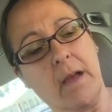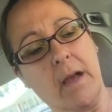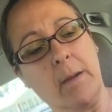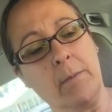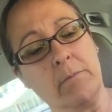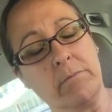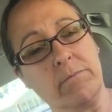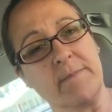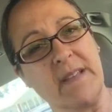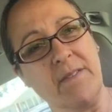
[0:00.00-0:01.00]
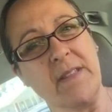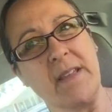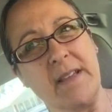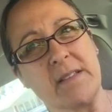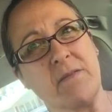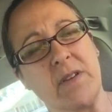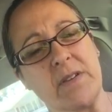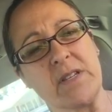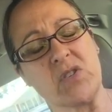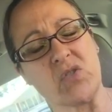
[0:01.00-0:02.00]
Um, definitely, it's a
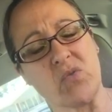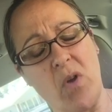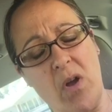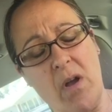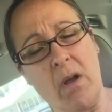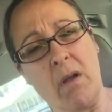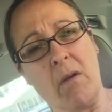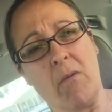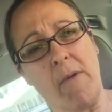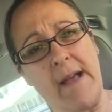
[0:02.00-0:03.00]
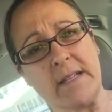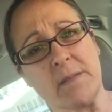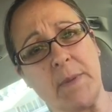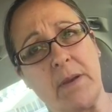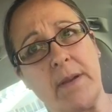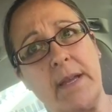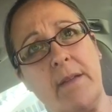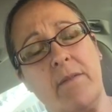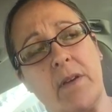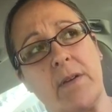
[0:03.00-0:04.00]
very strong
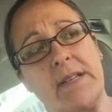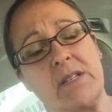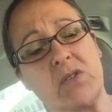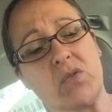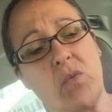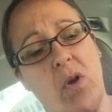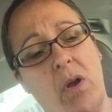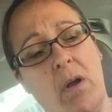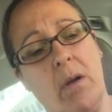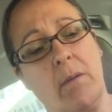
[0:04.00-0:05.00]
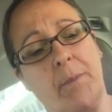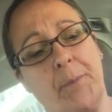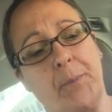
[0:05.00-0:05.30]
raspberry, very strong